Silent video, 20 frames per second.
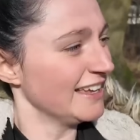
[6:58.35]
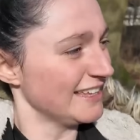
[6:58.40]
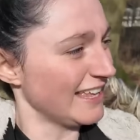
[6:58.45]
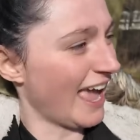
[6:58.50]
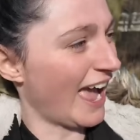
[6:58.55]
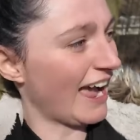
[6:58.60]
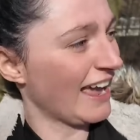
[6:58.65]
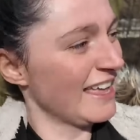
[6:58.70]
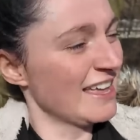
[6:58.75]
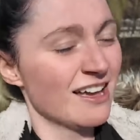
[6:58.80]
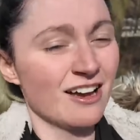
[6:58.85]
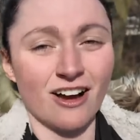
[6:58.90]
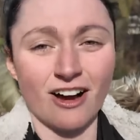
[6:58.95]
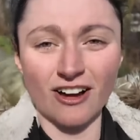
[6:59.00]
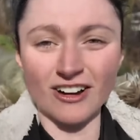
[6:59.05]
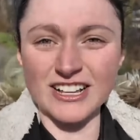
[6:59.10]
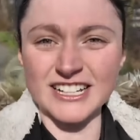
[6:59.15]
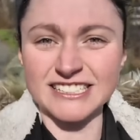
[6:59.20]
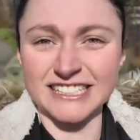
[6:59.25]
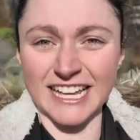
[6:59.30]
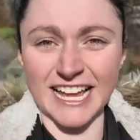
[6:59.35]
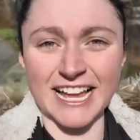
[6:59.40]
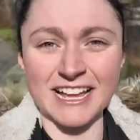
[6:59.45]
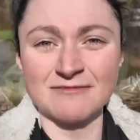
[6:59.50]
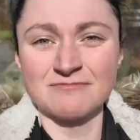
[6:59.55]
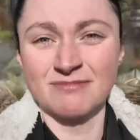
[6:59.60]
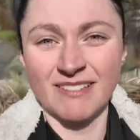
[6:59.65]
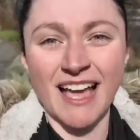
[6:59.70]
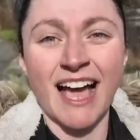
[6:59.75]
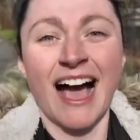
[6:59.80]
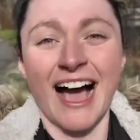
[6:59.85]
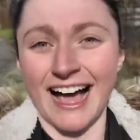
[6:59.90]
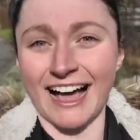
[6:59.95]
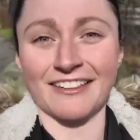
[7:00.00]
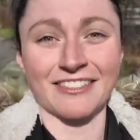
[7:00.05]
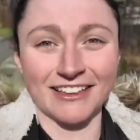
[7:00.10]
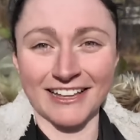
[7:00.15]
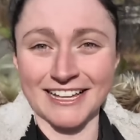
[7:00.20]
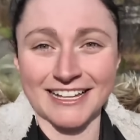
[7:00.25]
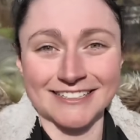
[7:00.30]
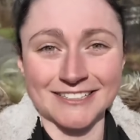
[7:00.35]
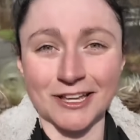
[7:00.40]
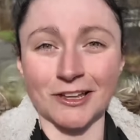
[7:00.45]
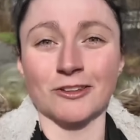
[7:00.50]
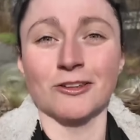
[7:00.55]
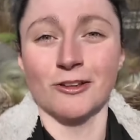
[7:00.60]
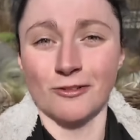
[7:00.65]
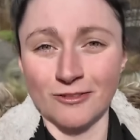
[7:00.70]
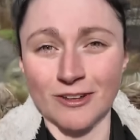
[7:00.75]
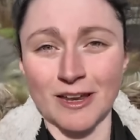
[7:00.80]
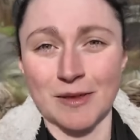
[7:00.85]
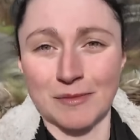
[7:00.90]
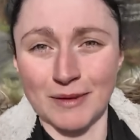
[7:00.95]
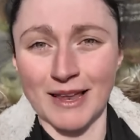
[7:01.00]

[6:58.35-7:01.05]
Yeah, honestly, I think it's a lovely